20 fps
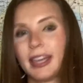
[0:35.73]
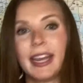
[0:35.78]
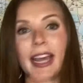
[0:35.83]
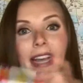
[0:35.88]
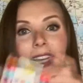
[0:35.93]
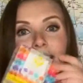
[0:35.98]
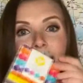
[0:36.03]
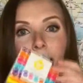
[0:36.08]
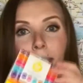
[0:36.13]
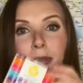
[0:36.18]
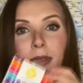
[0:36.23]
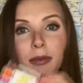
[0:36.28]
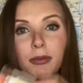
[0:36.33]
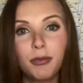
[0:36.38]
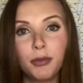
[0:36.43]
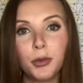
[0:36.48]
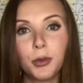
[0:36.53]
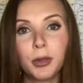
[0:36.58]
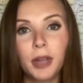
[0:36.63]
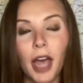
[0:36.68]
Next up,
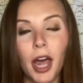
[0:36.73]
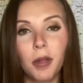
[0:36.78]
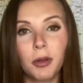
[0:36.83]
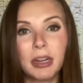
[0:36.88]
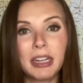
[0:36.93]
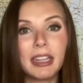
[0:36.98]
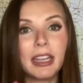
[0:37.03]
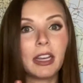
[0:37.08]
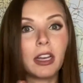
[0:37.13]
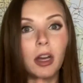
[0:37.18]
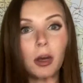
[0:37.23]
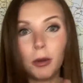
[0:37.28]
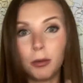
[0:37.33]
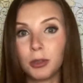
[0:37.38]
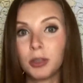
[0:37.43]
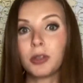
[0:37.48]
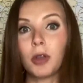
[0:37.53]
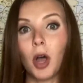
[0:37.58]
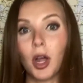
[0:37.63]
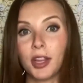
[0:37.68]
some food coloring like
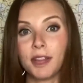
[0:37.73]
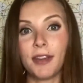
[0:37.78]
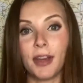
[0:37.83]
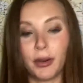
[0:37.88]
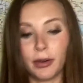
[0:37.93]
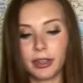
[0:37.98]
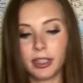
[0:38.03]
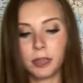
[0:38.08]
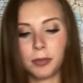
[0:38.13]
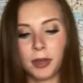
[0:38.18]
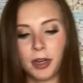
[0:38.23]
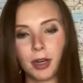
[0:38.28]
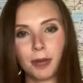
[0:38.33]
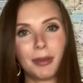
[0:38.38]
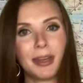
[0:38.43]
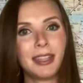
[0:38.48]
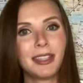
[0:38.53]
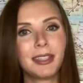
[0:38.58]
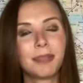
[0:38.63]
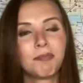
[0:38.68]
almost all of our
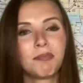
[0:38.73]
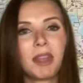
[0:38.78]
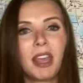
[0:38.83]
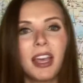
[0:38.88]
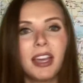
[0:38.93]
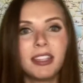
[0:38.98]
experiments.